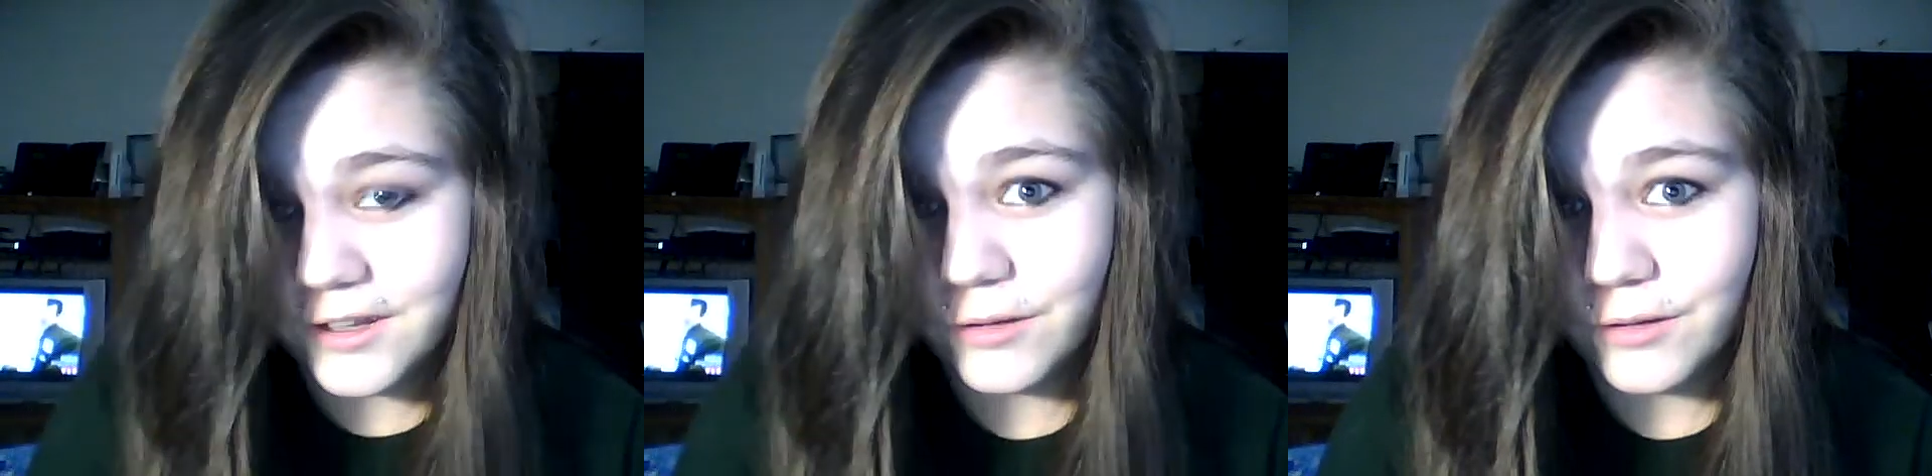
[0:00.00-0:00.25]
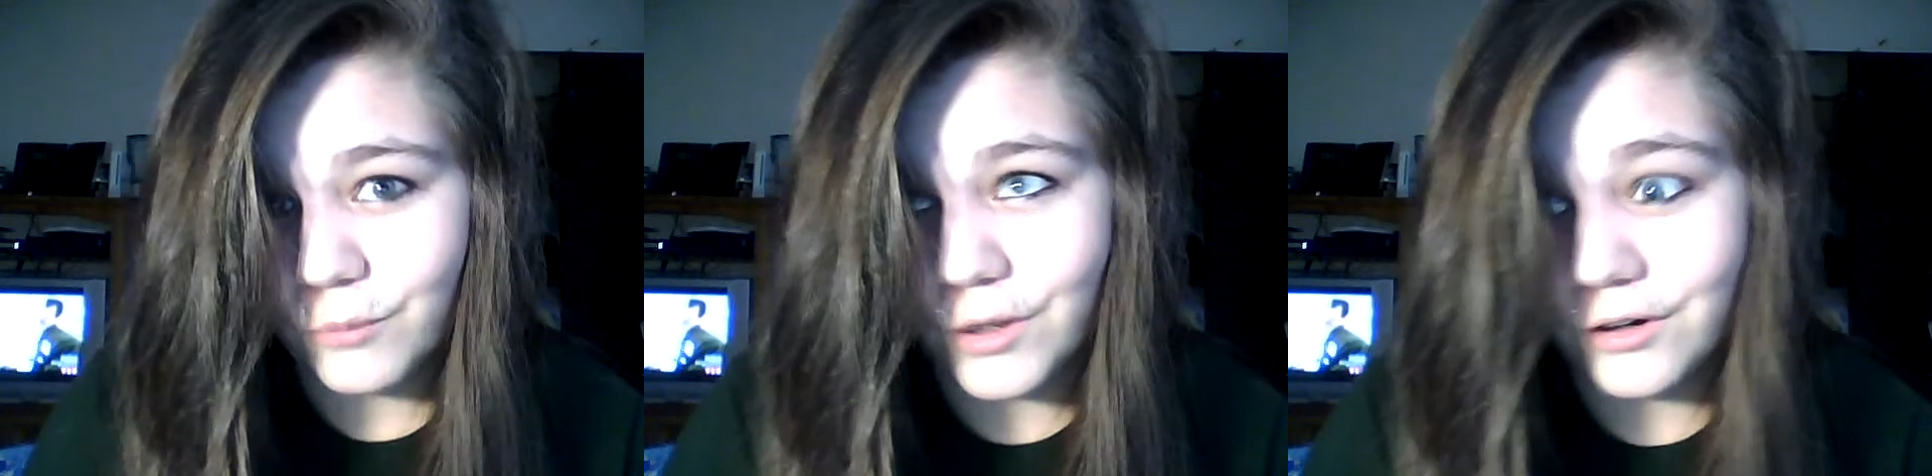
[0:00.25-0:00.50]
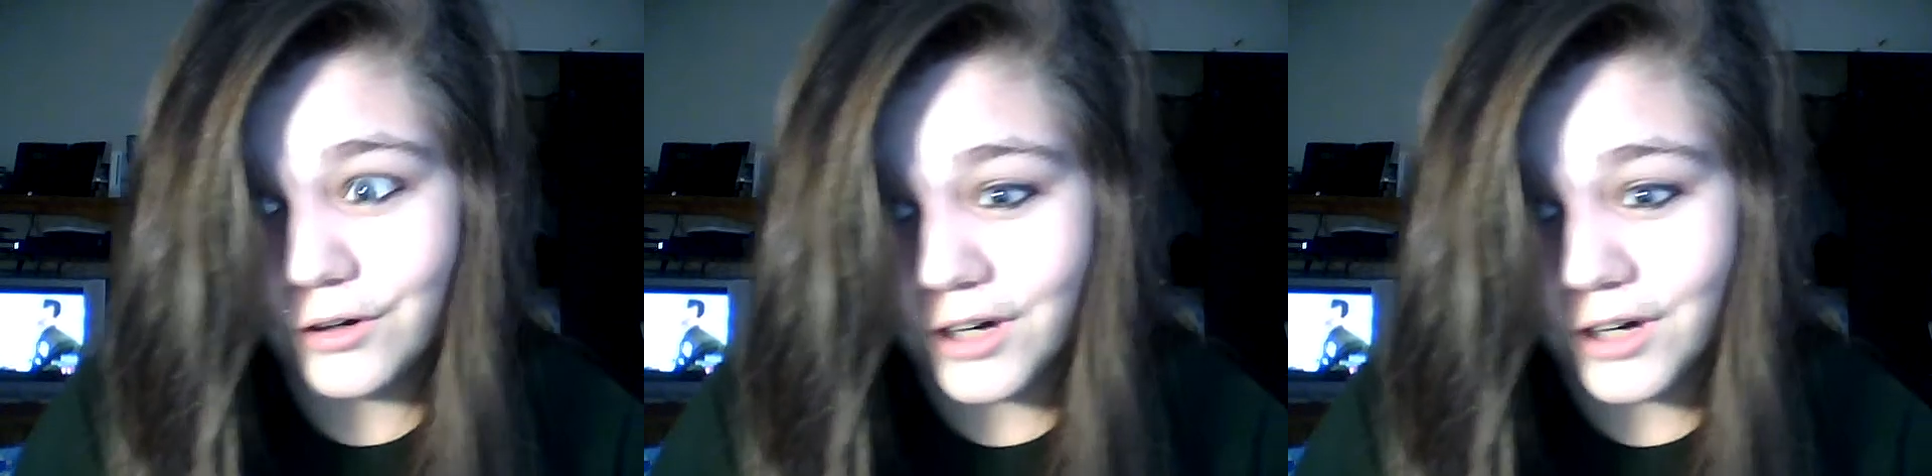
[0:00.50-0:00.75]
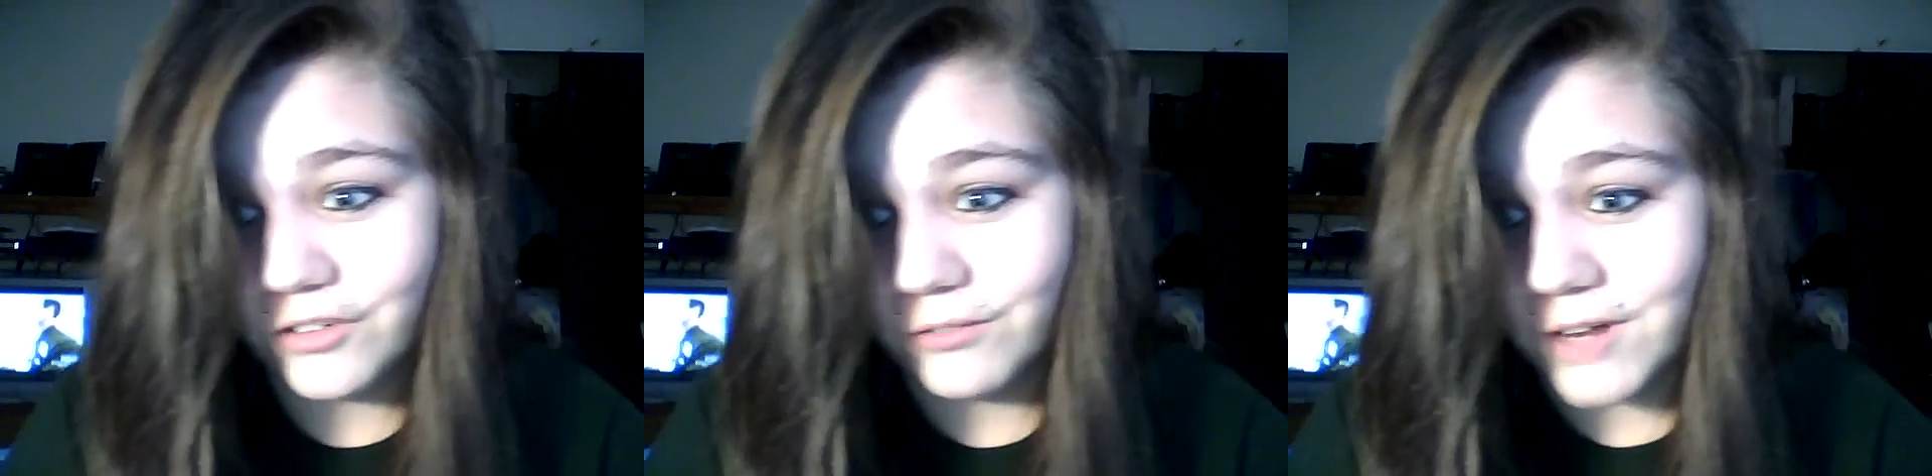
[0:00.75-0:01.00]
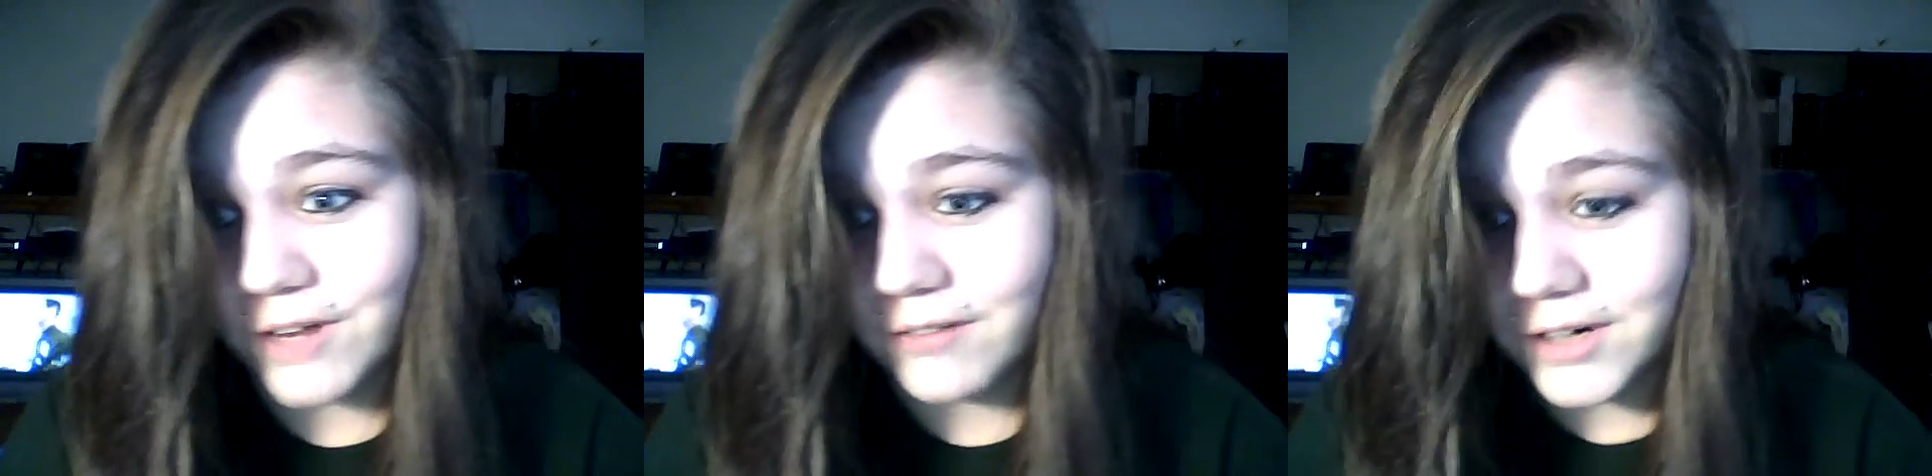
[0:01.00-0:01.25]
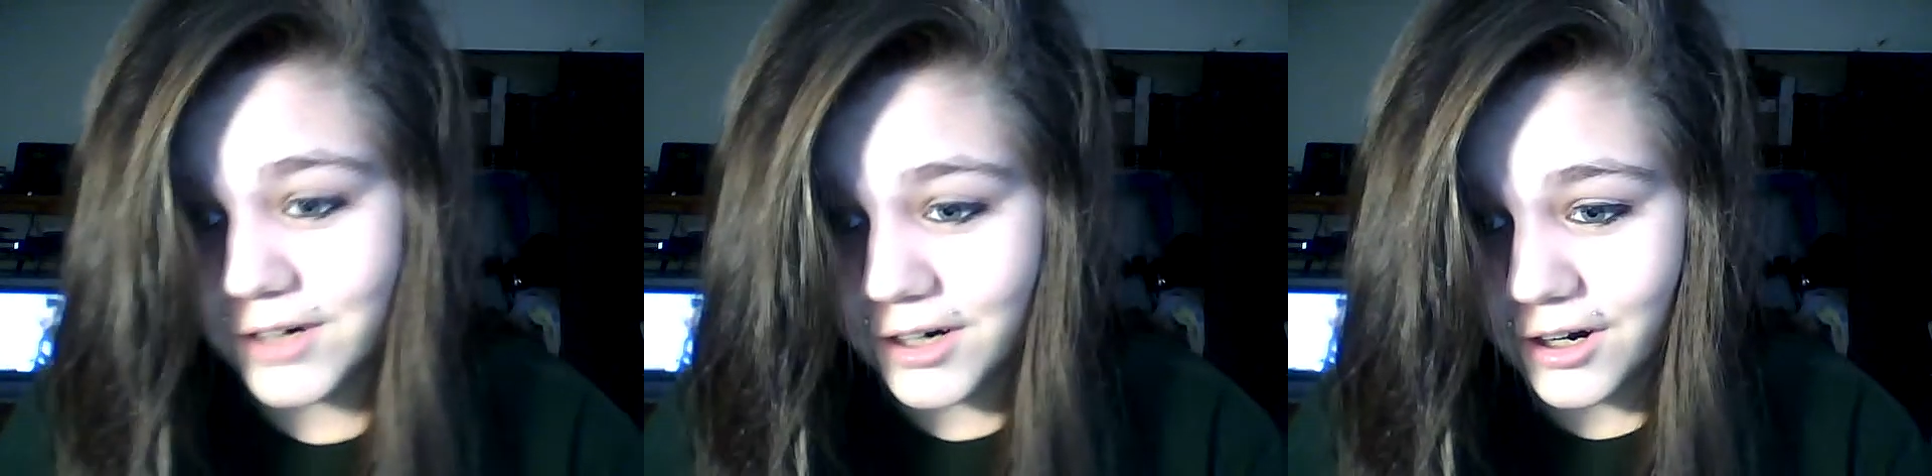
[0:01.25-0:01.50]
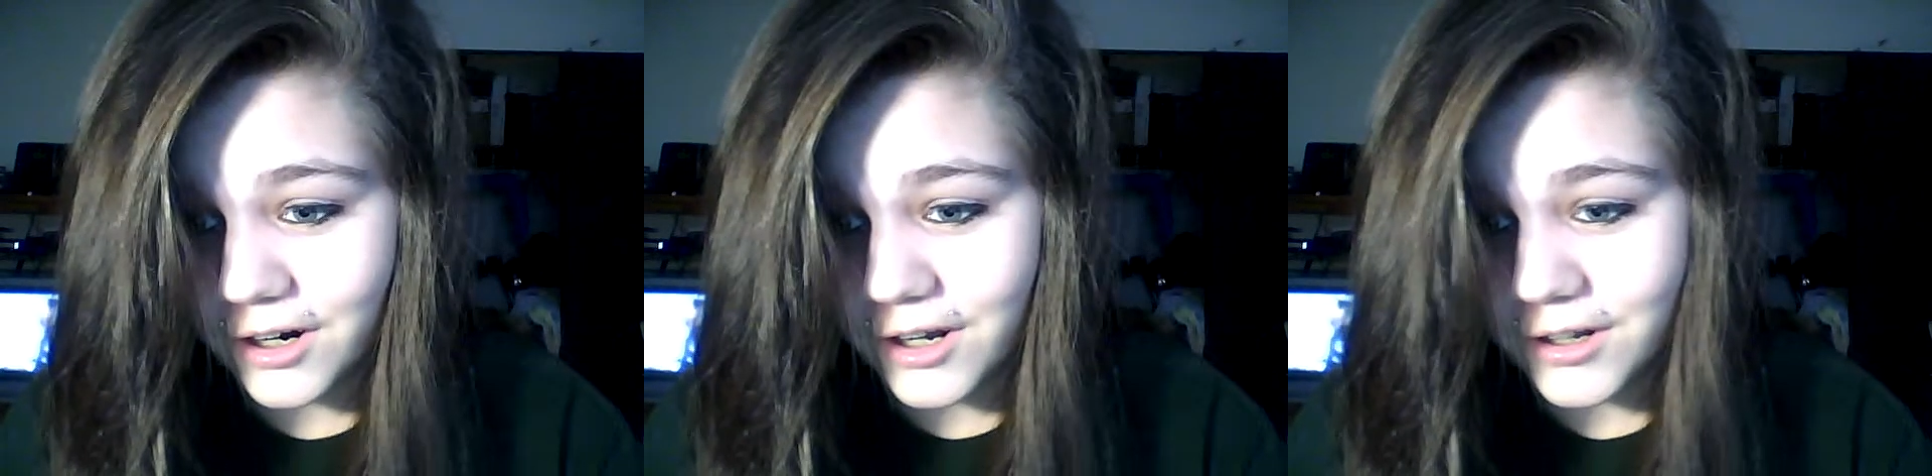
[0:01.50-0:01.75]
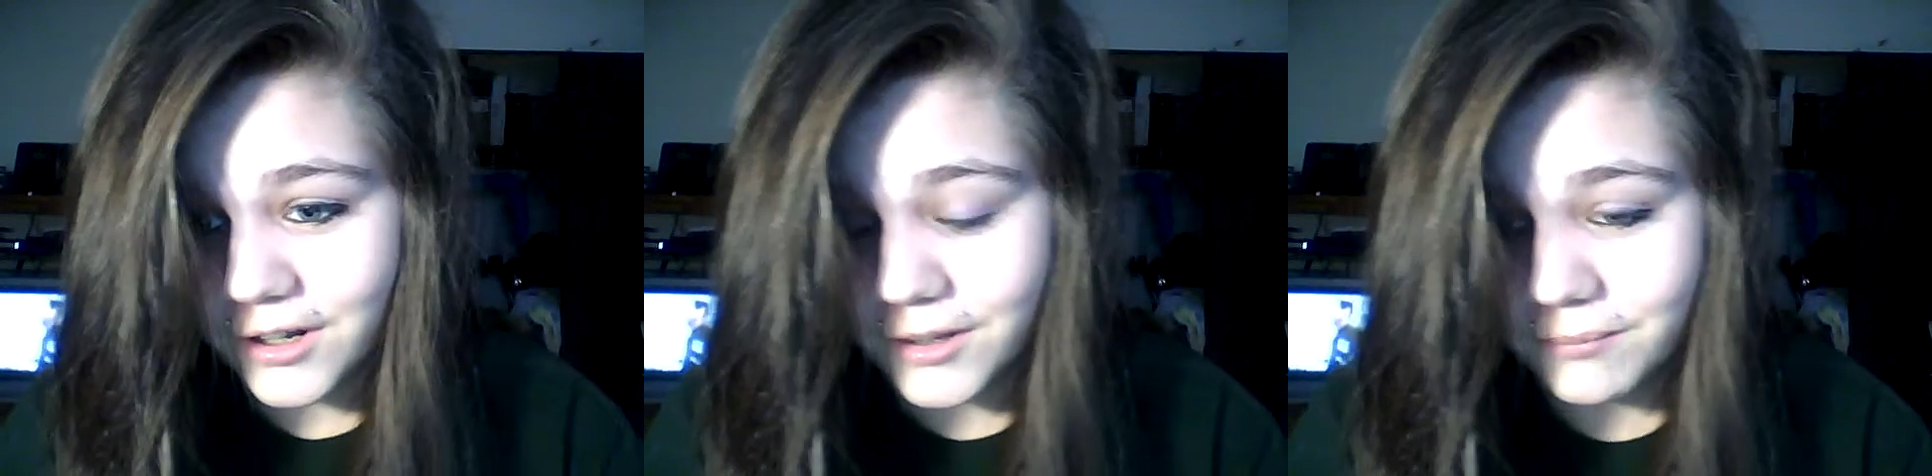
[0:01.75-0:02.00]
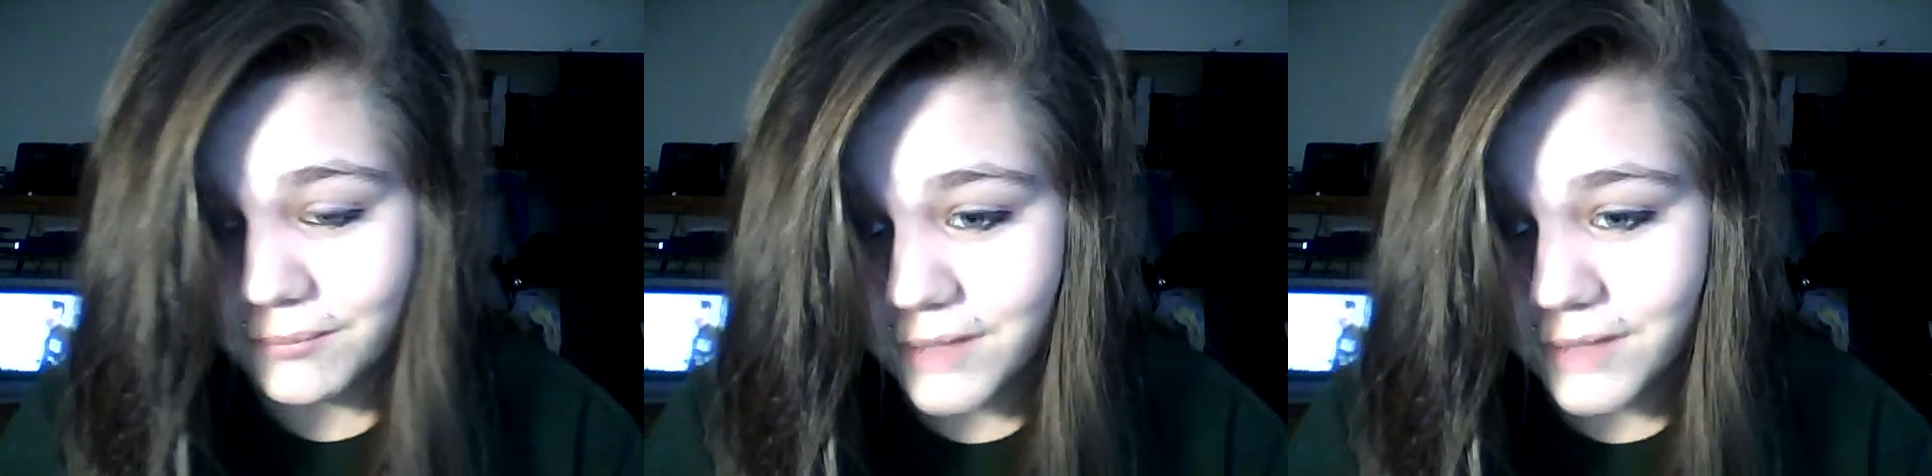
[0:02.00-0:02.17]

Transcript: One Direction Forever, Autumn,